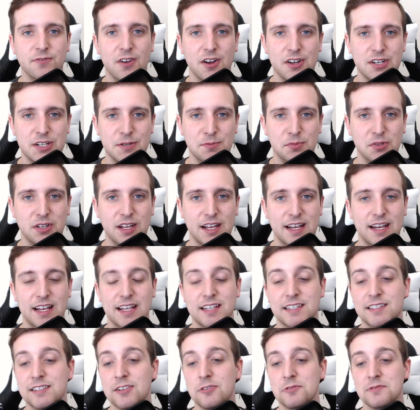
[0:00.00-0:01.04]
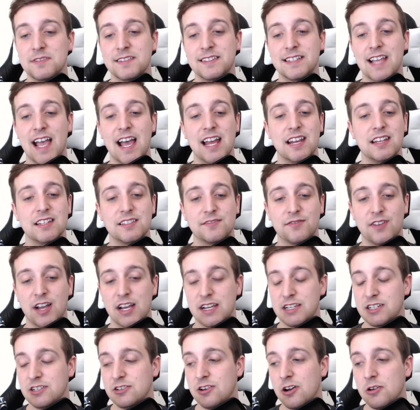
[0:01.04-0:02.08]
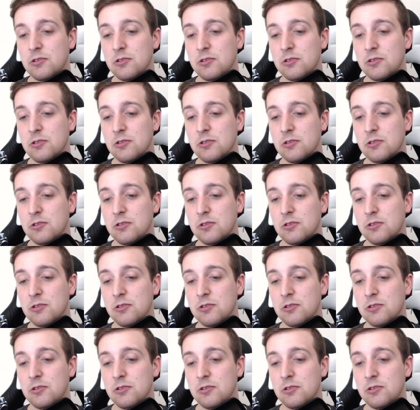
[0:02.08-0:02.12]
fun to play and so satisfying.